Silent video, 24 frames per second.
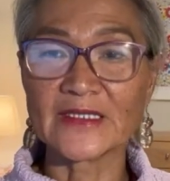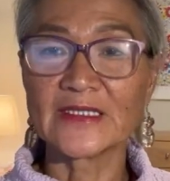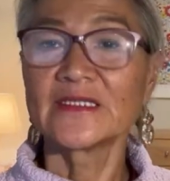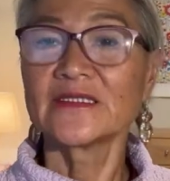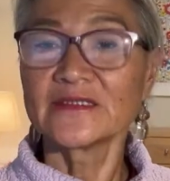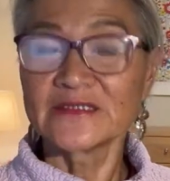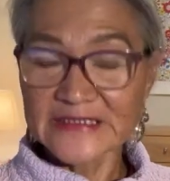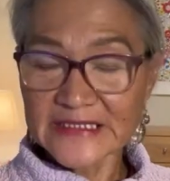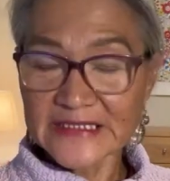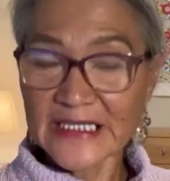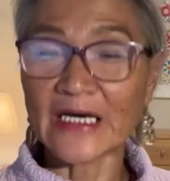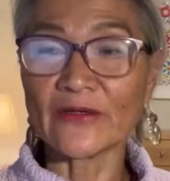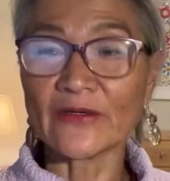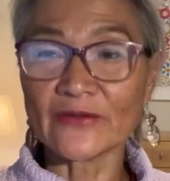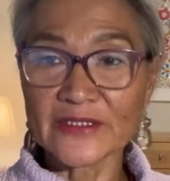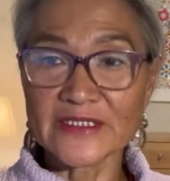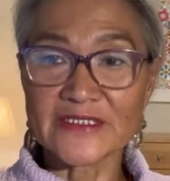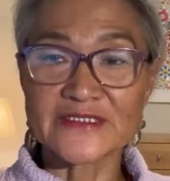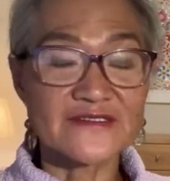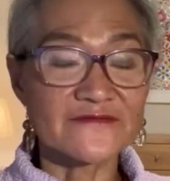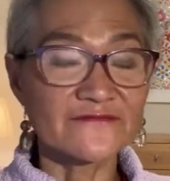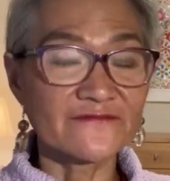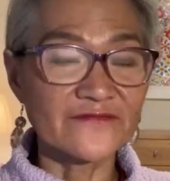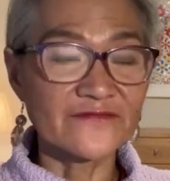now
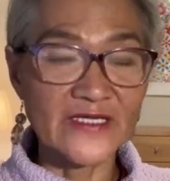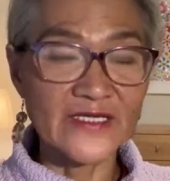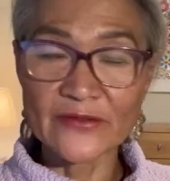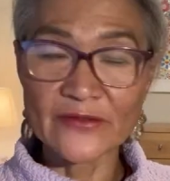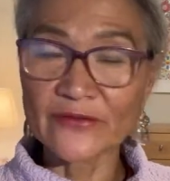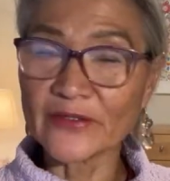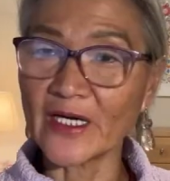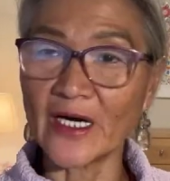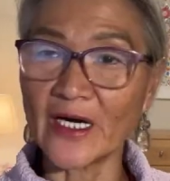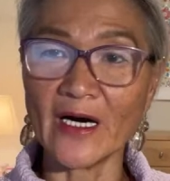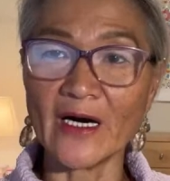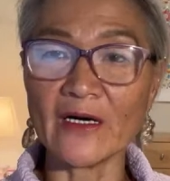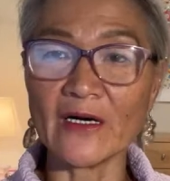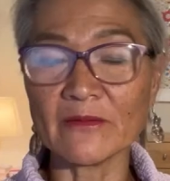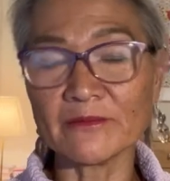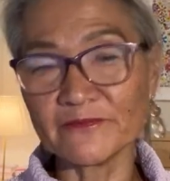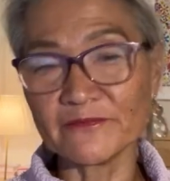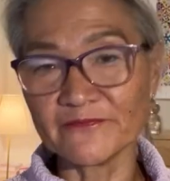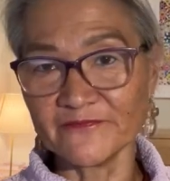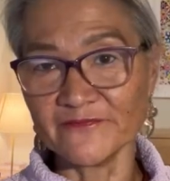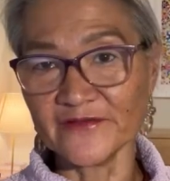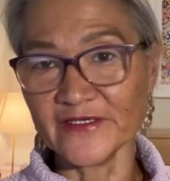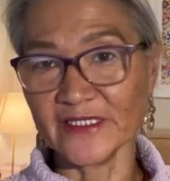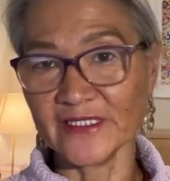it's very
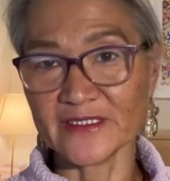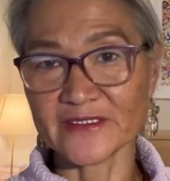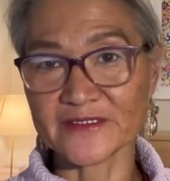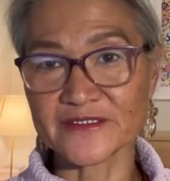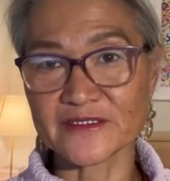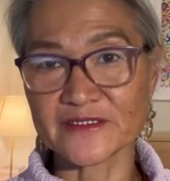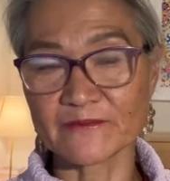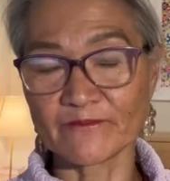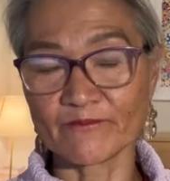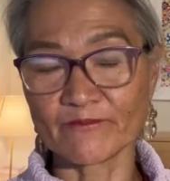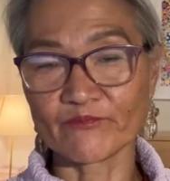obvious